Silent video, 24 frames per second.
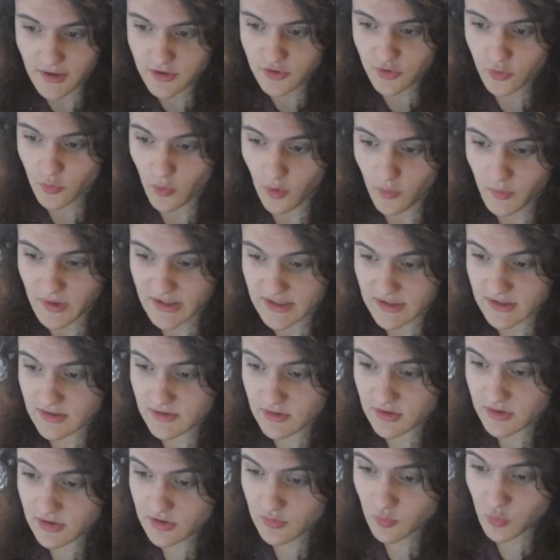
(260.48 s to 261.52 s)
to do what we
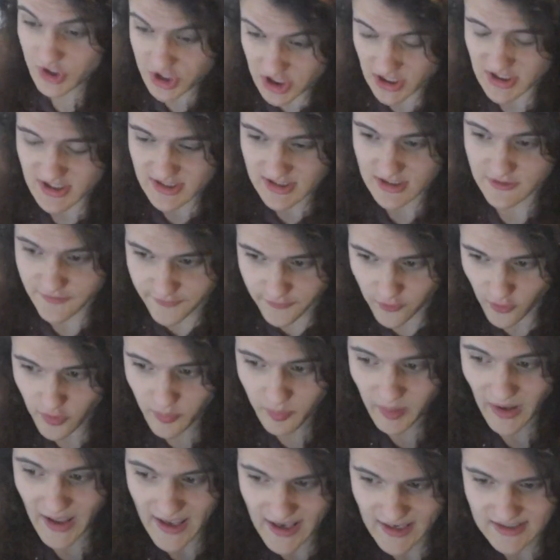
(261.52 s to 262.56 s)
just did for the
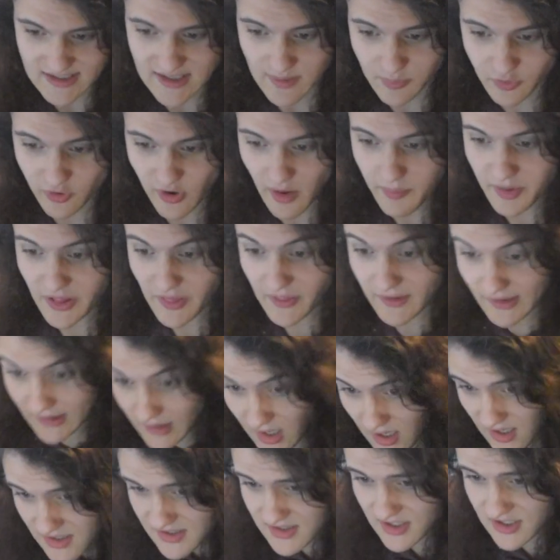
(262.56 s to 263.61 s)
player, except grabbing the
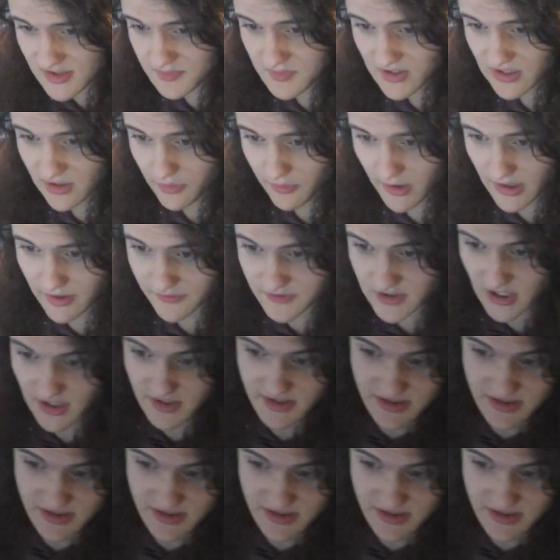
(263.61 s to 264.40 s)
last item in the array of tiles